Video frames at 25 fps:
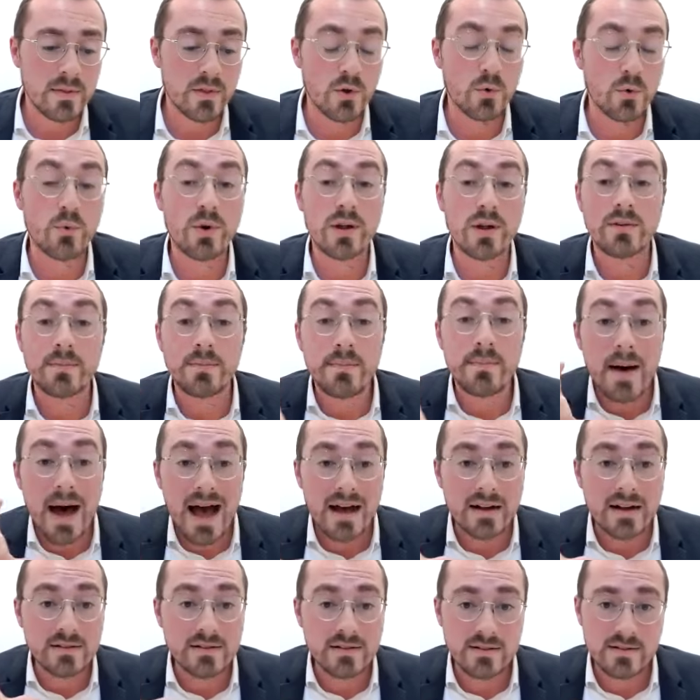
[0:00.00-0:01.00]
The
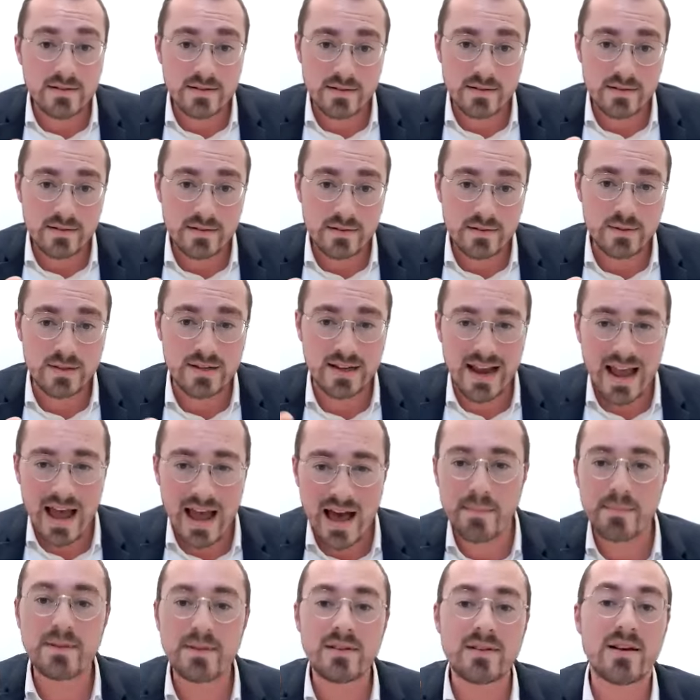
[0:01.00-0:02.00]
Ridvaz, there's a
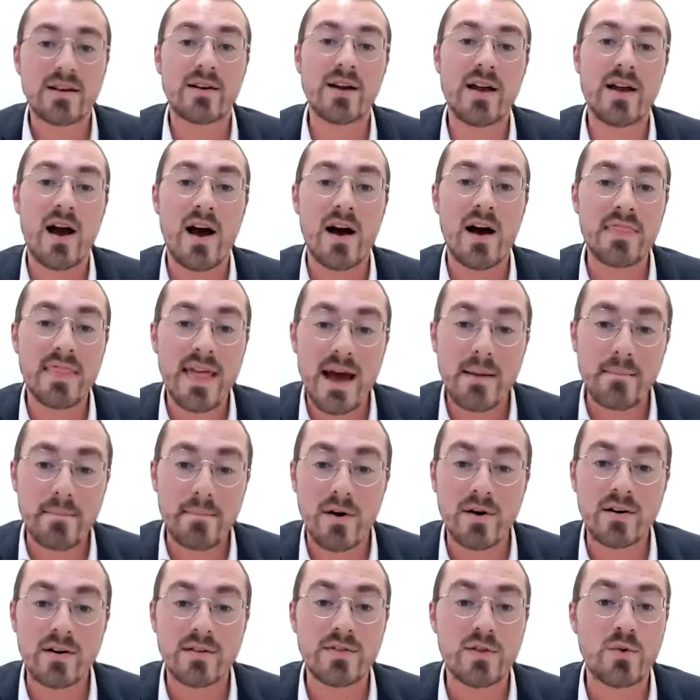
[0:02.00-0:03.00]
commentary on that
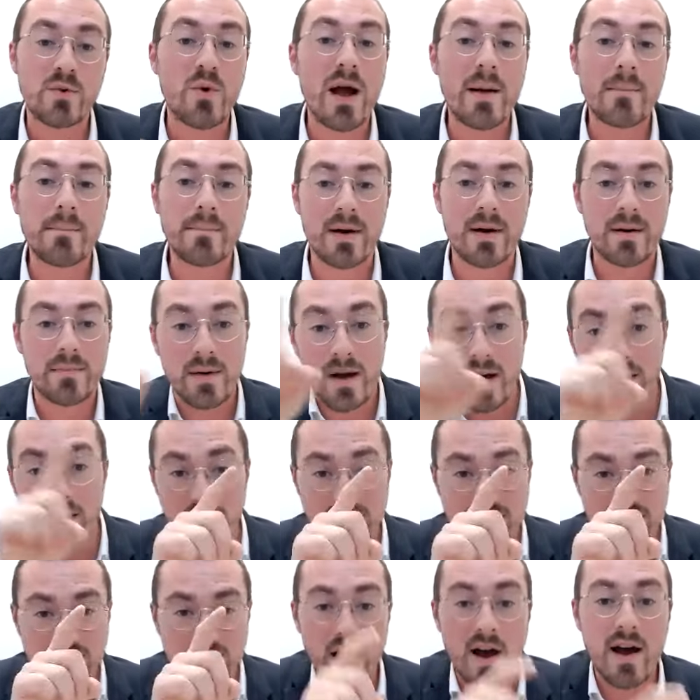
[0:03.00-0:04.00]
part of the Rambam on
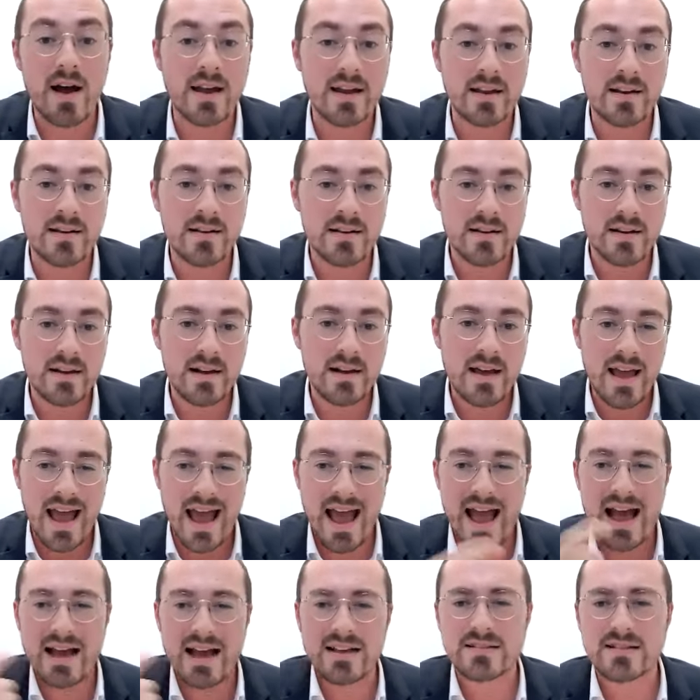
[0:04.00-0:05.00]
the side,
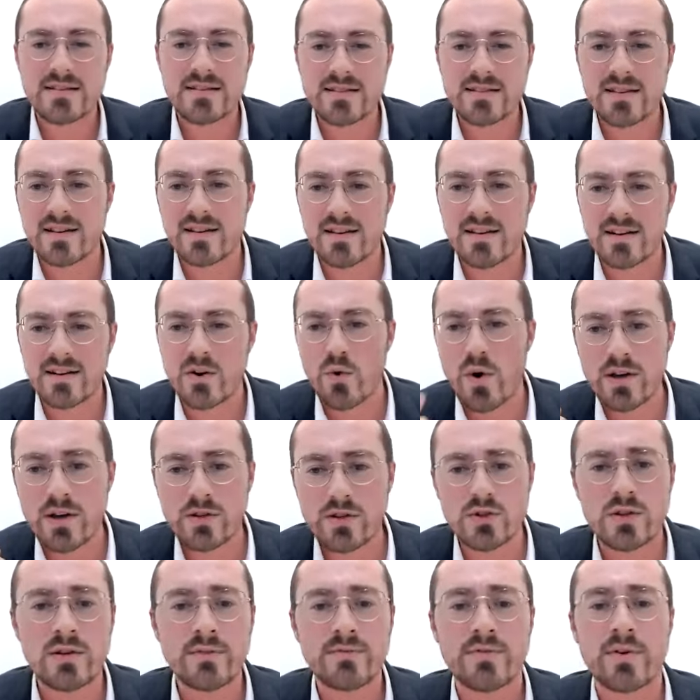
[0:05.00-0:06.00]
asks a
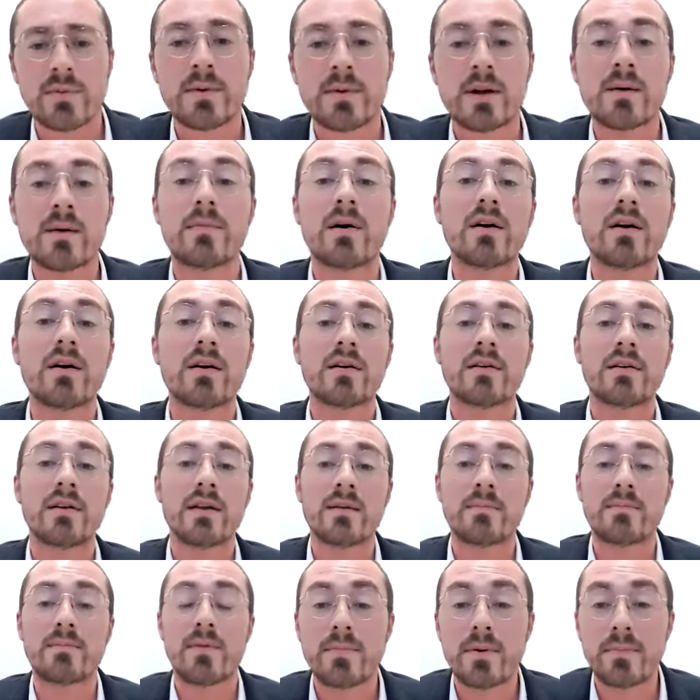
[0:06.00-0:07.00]
question from a Gemara
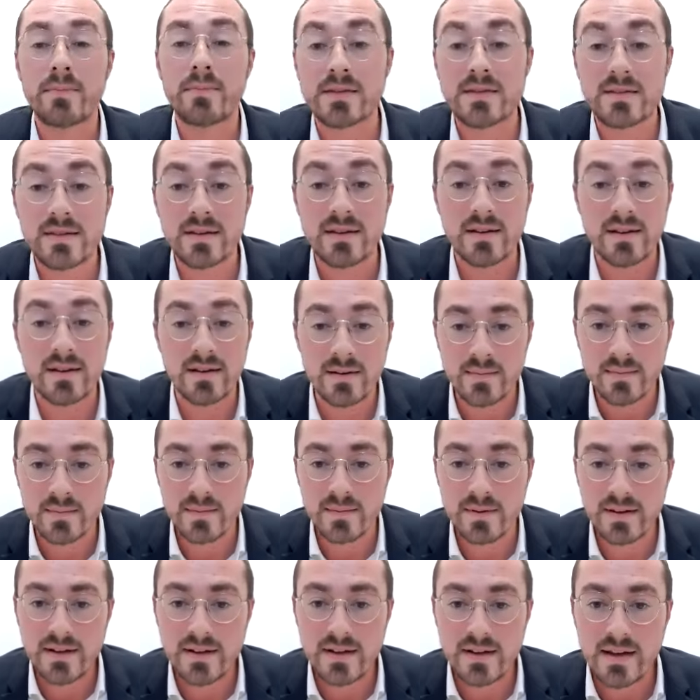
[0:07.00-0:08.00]
in Bava Metzia.
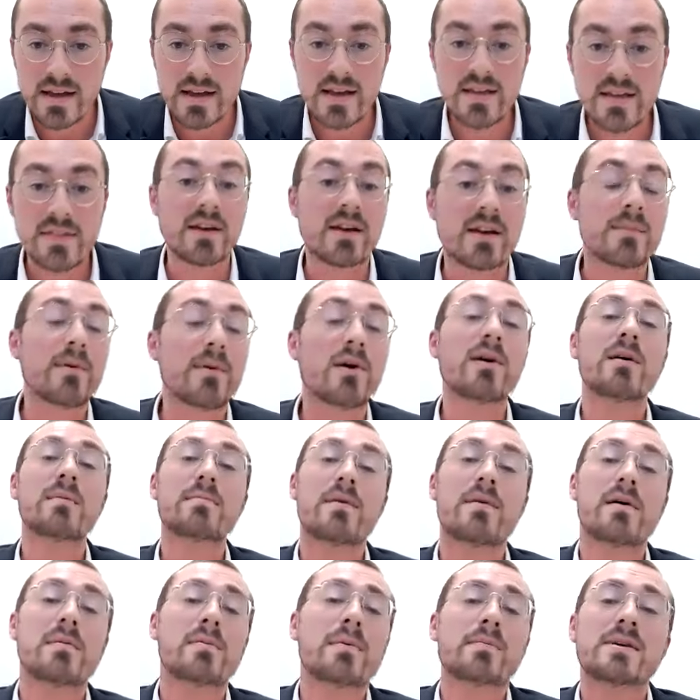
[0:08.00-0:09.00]
The Gemara
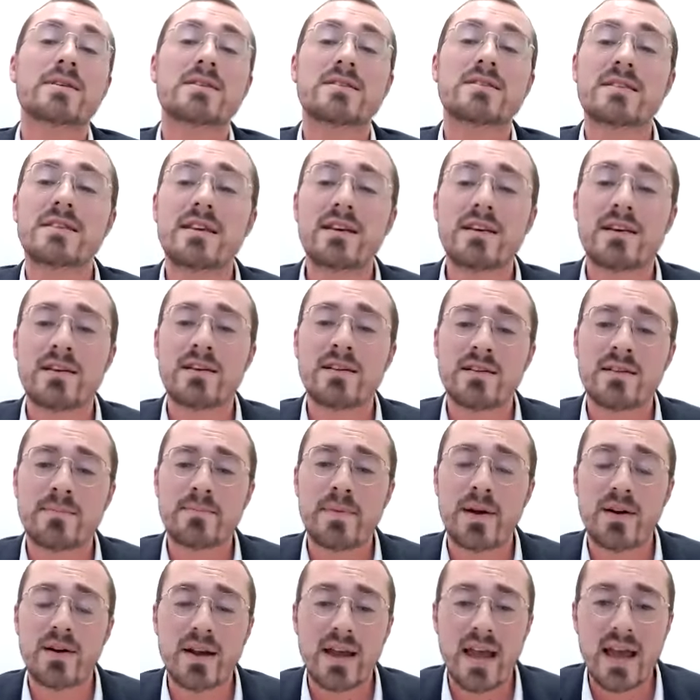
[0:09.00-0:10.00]
in Bava Metzia in
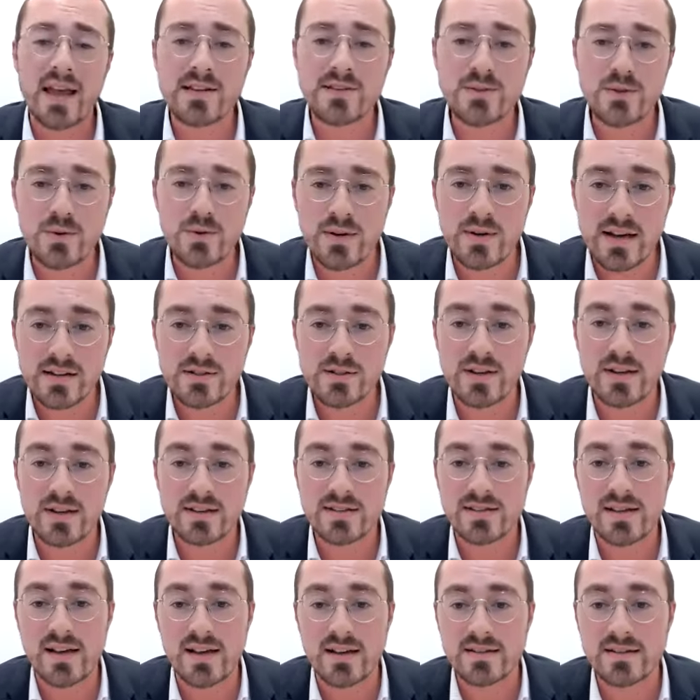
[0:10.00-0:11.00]
Parak Ezu Neshach
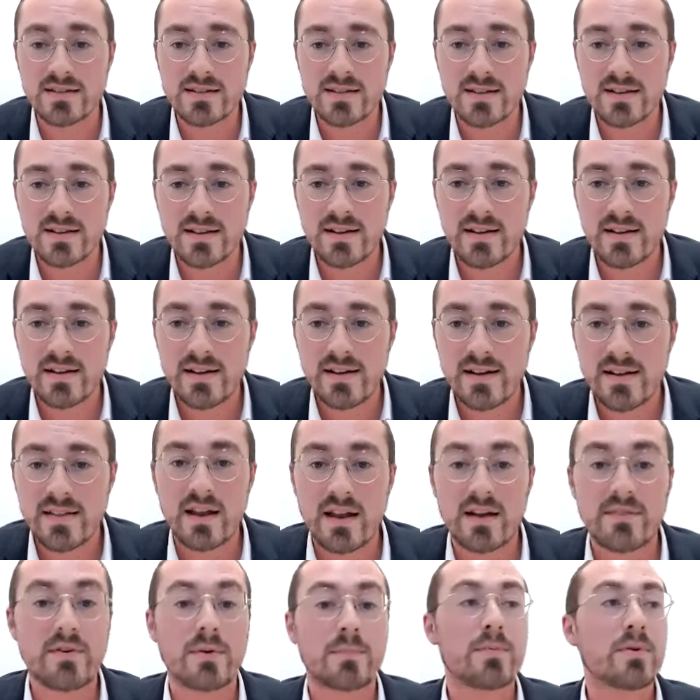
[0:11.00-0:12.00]
says
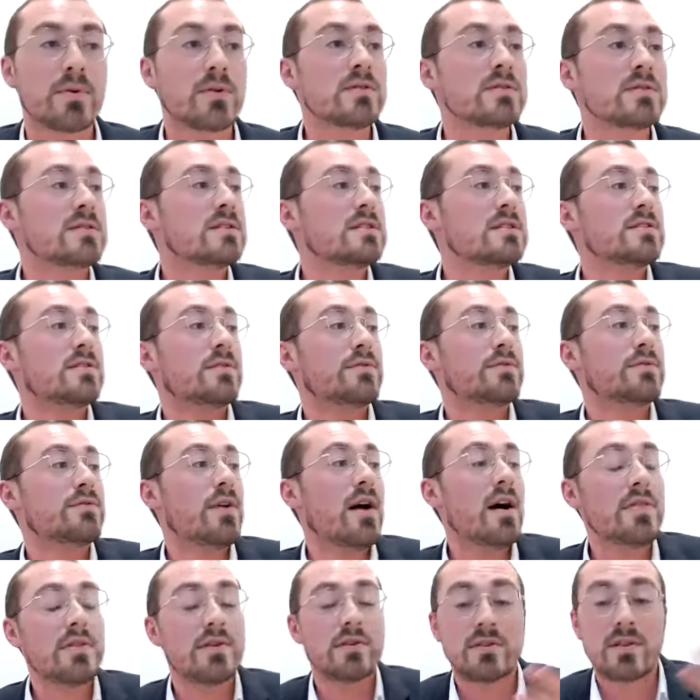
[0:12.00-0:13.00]
that if a person's
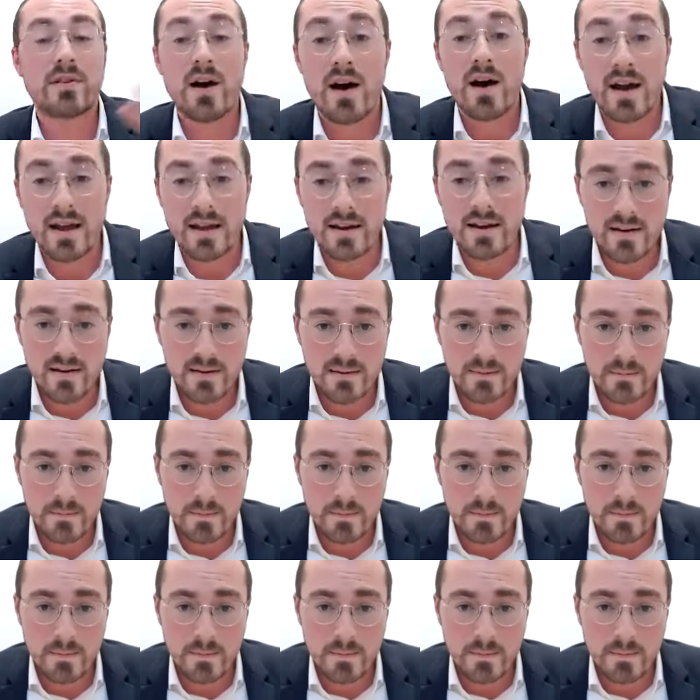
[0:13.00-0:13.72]
father died